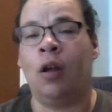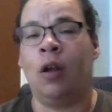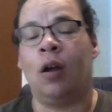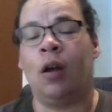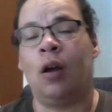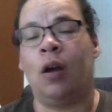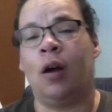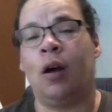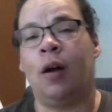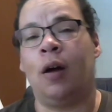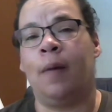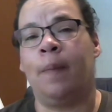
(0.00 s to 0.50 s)

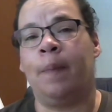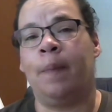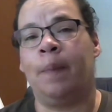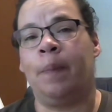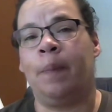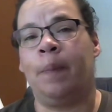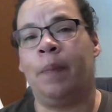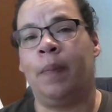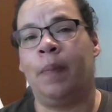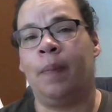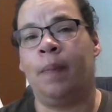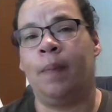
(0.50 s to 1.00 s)

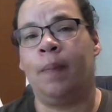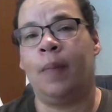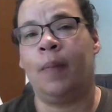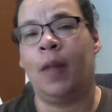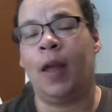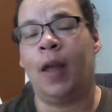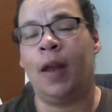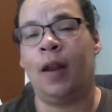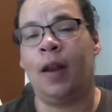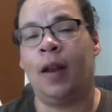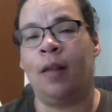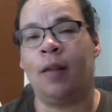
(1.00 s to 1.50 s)

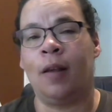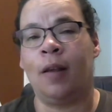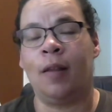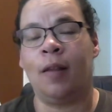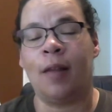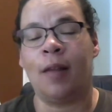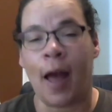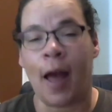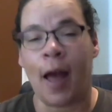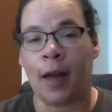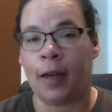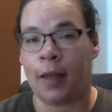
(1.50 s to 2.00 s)
It is
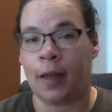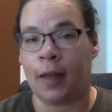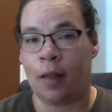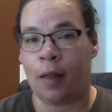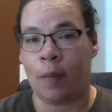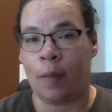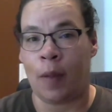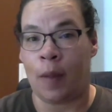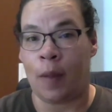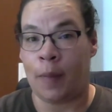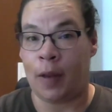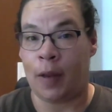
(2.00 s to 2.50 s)
exactly
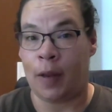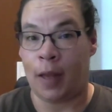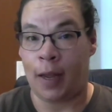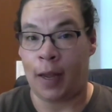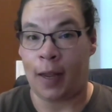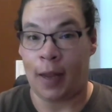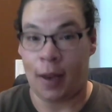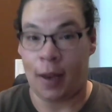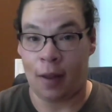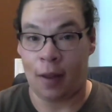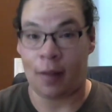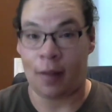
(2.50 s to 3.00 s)

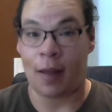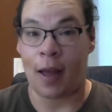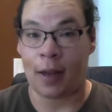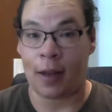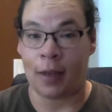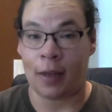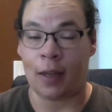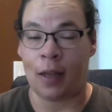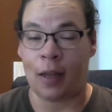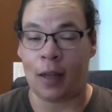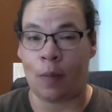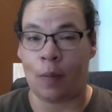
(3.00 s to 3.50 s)

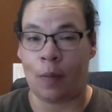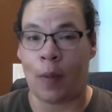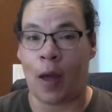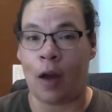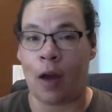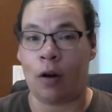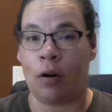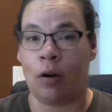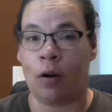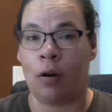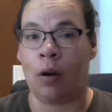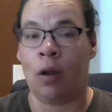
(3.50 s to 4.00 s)
exactly the
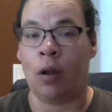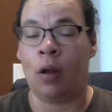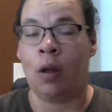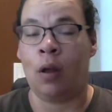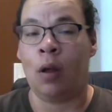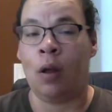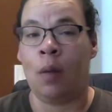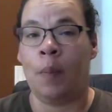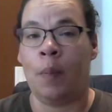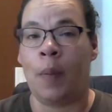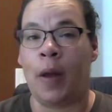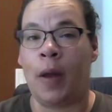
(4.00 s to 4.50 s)
pattern,
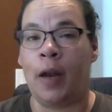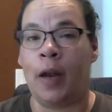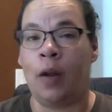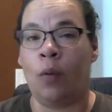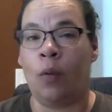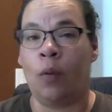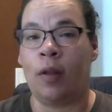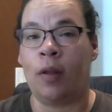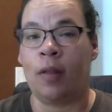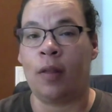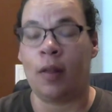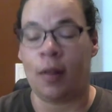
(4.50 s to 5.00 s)
but it
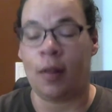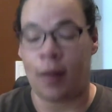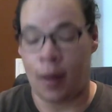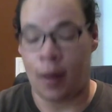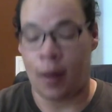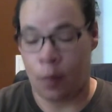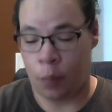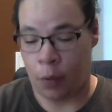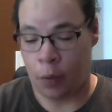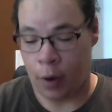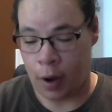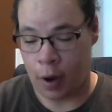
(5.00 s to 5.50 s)
was the
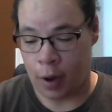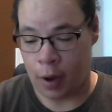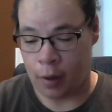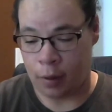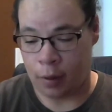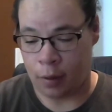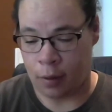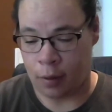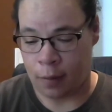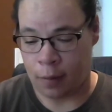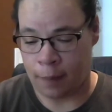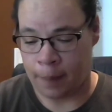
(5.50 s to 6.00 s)
same
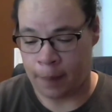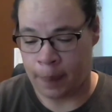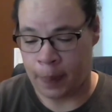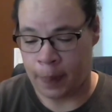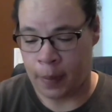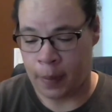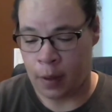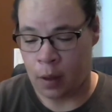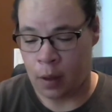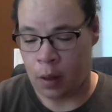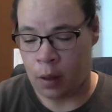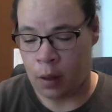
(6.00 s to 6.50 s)
price
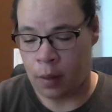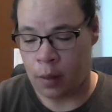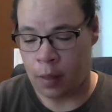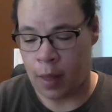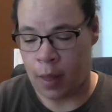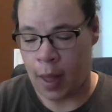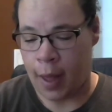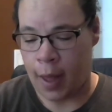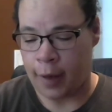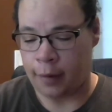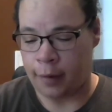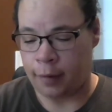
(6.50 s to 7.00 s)

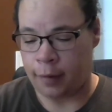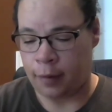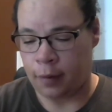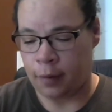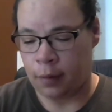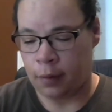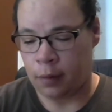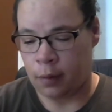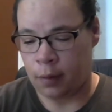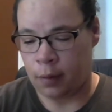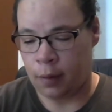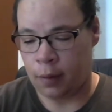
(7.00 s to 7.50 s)
that
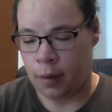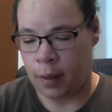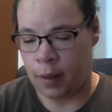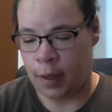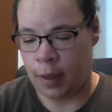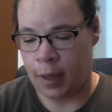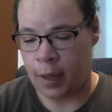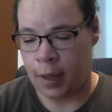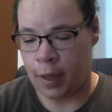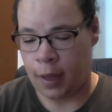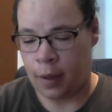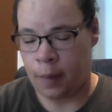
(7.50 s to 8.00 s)

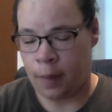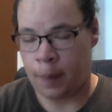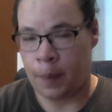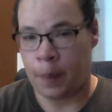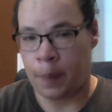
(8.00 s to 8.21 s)
the